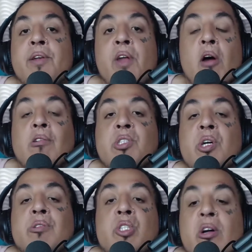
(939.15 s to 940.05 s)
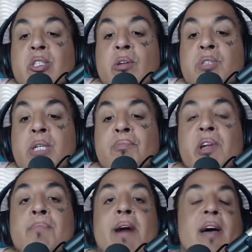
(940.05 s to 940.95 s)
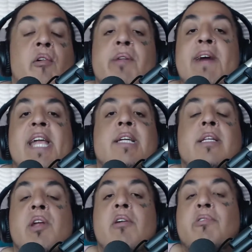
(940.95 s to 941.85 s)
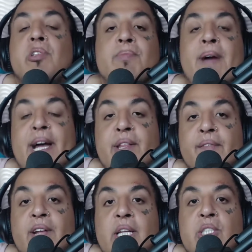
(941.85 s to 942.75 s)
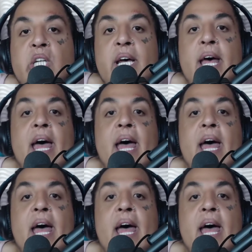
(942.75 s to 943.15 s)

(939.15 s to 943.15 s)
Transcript: Naruto starts off Shippuden by automatically Naruto's back in the village.